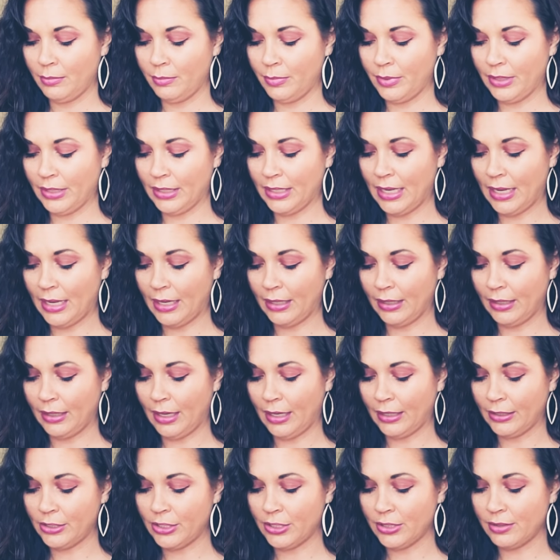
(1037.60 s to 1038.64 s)
but again,
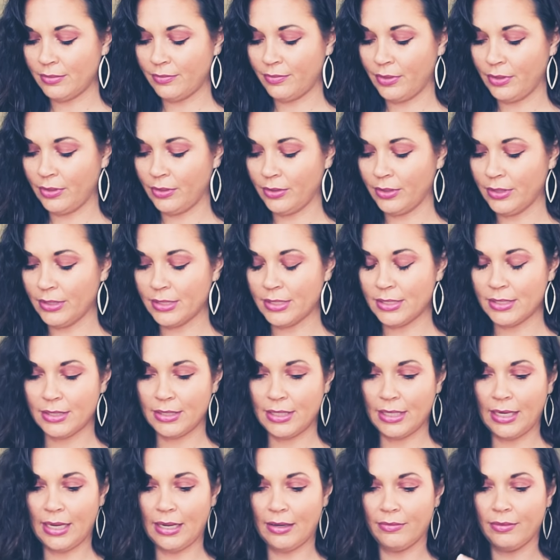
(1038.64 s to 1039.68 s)
I just feel this,
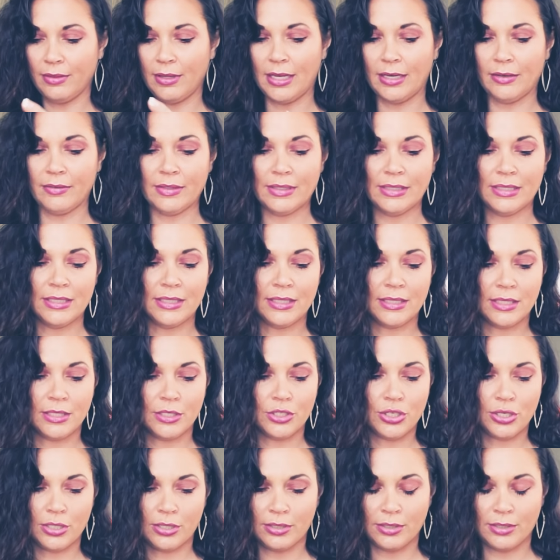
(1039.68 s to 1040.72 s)
they have a lot of
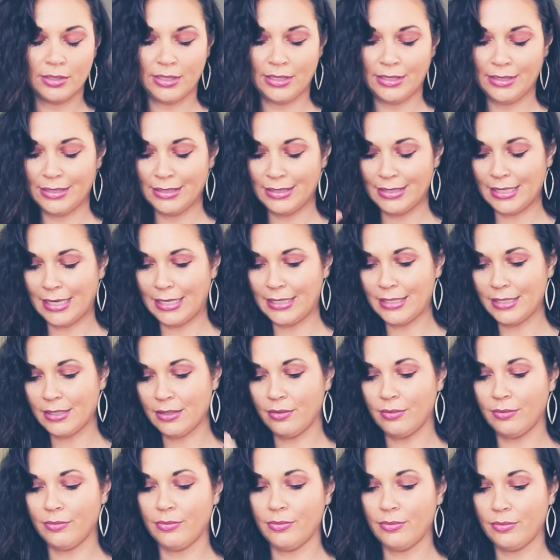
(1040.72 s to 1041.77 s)
indecision,
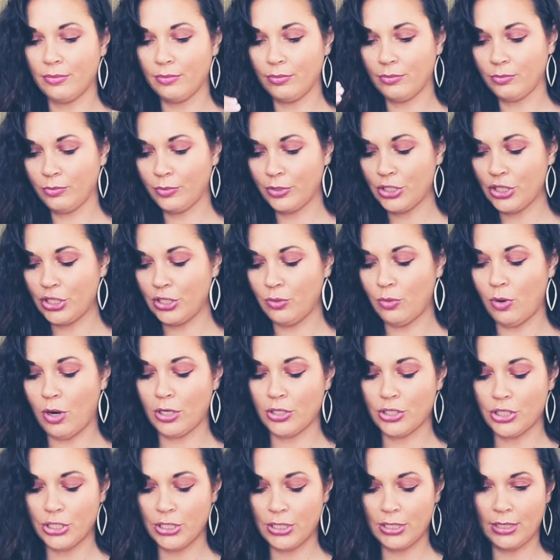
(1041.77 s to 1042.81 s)
indecisive,
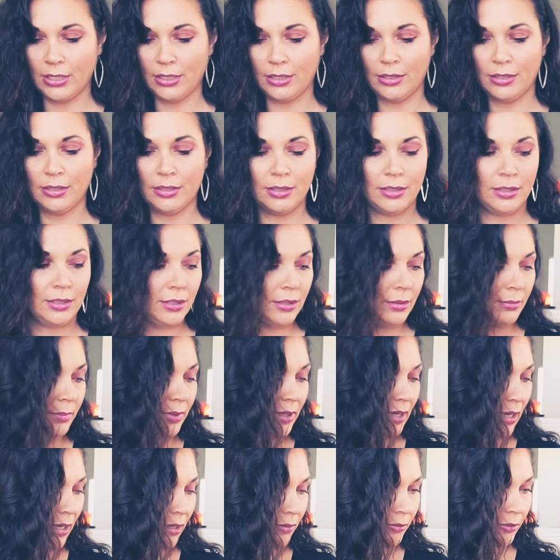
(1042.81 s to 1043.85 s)
wishy-washy
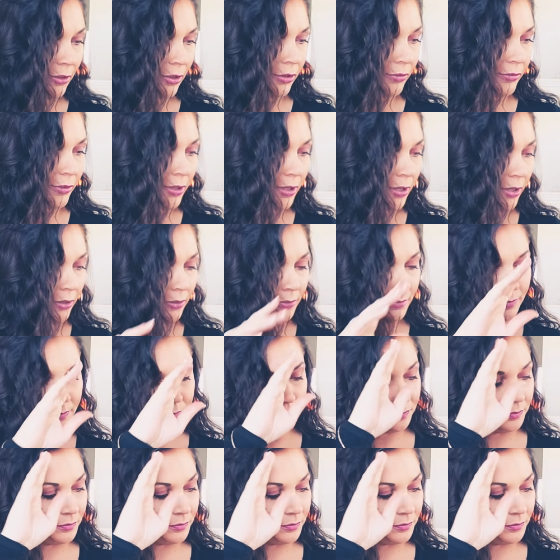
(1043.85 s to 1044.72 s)
behavior over here.